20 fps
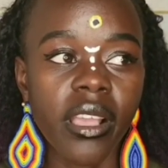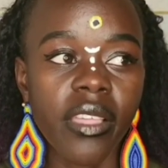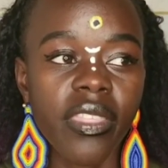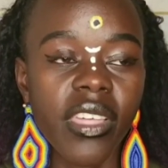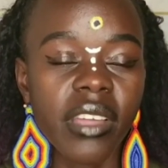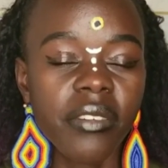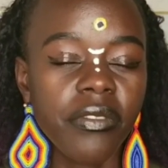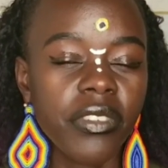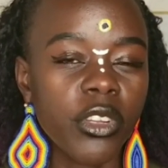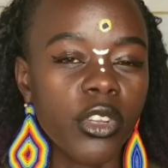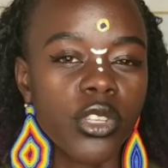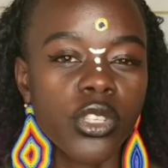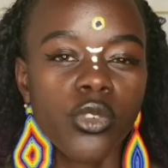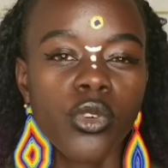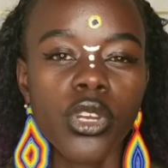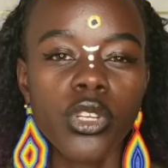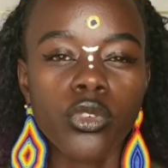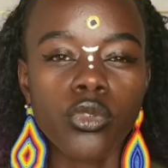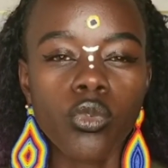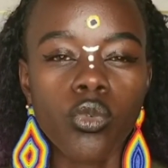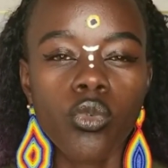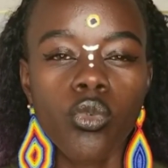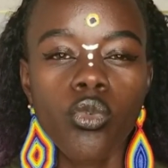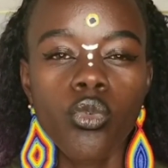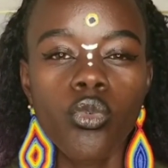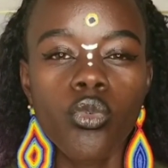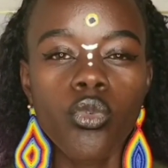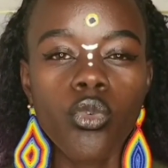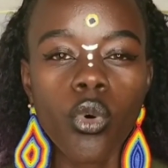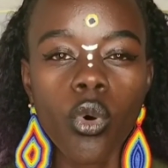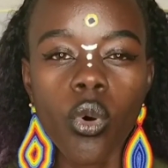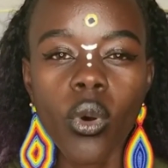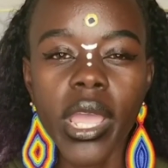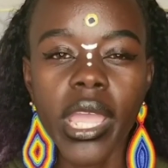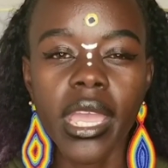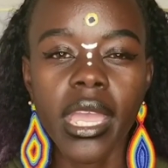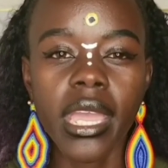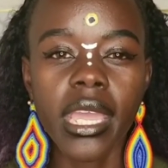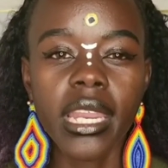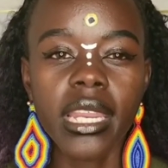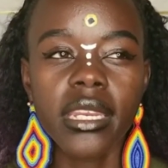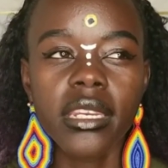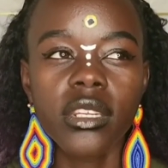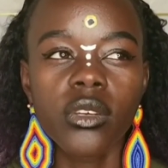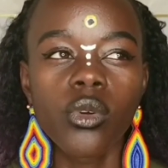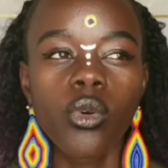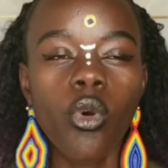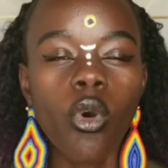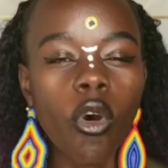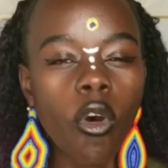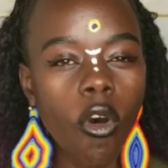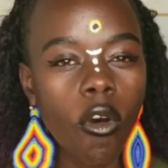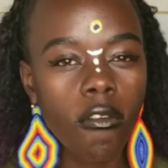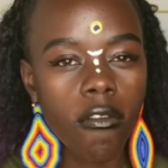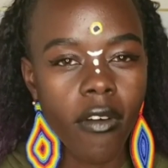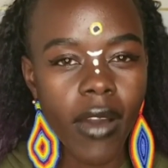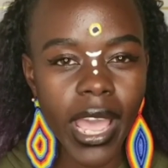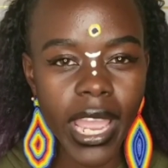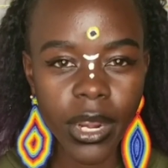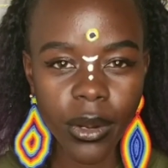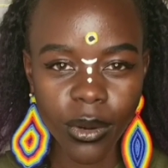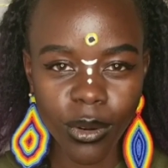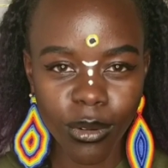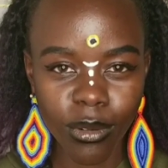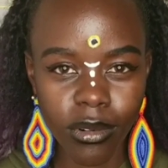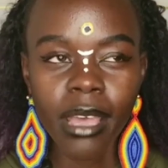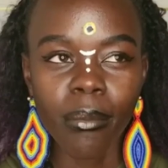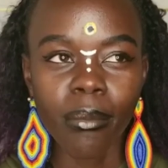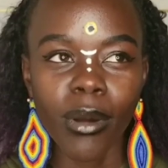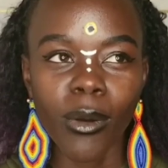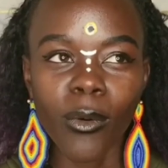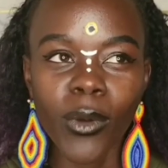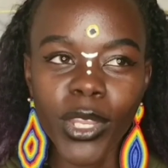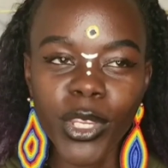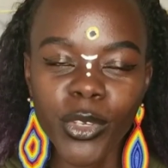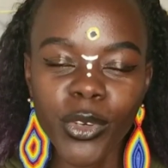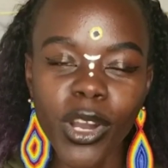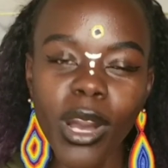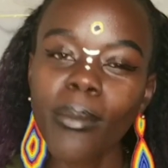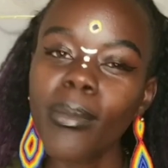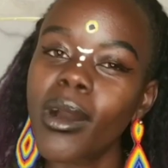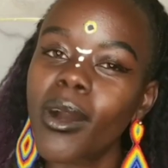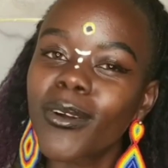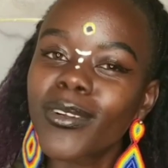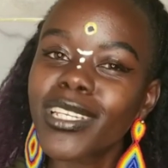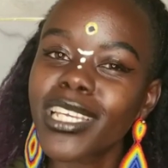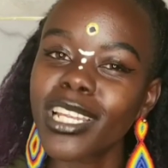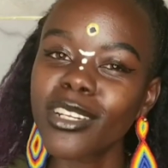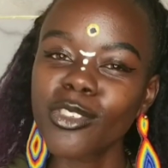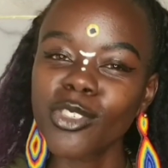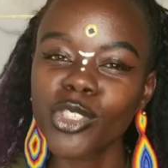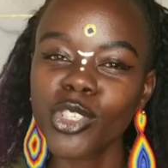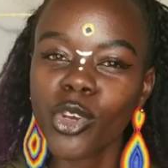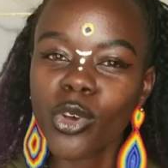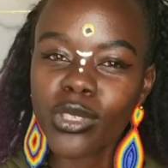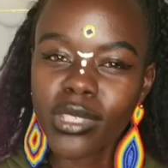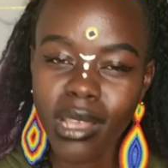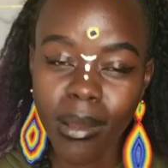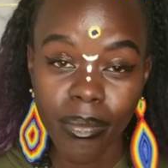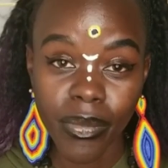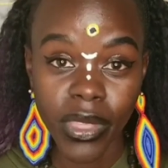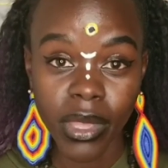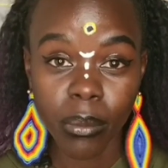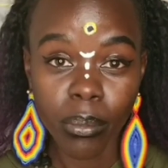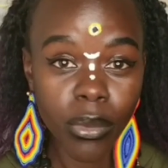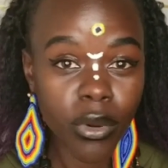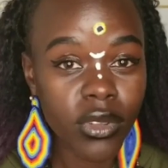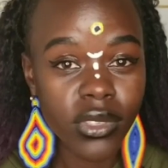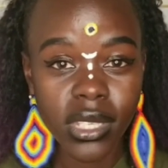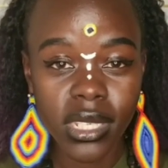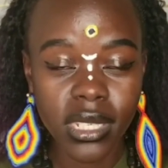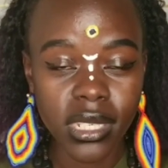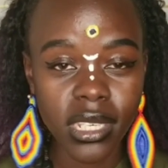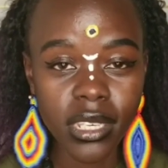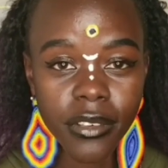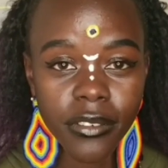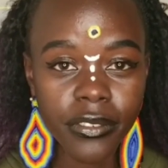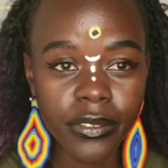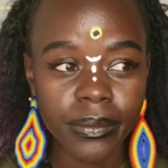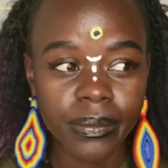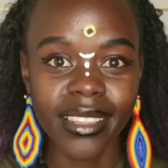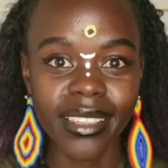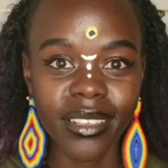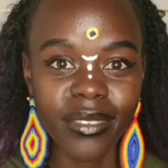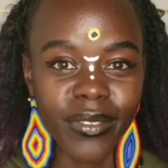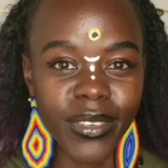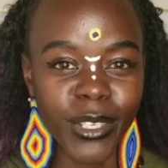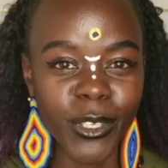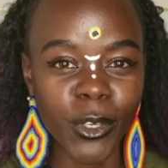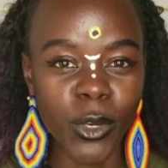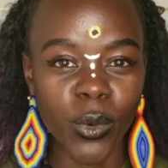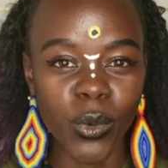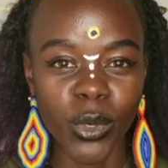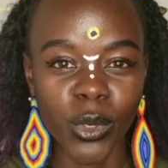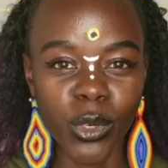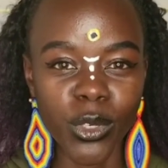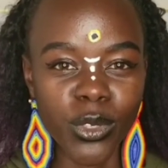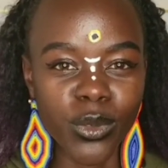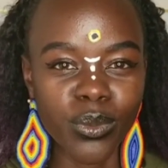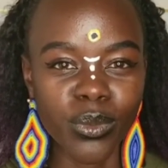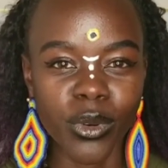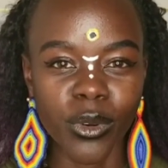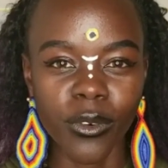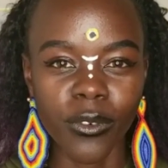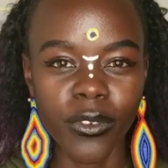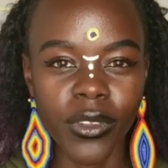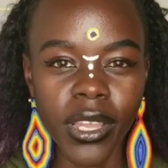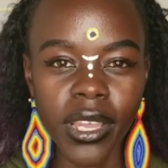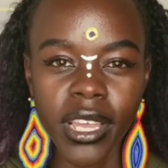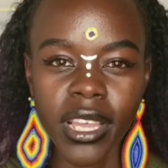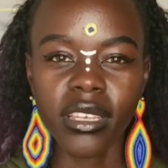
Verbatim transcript: that video is going to grow and go viral. But when you come out and show something positive, the video will not move.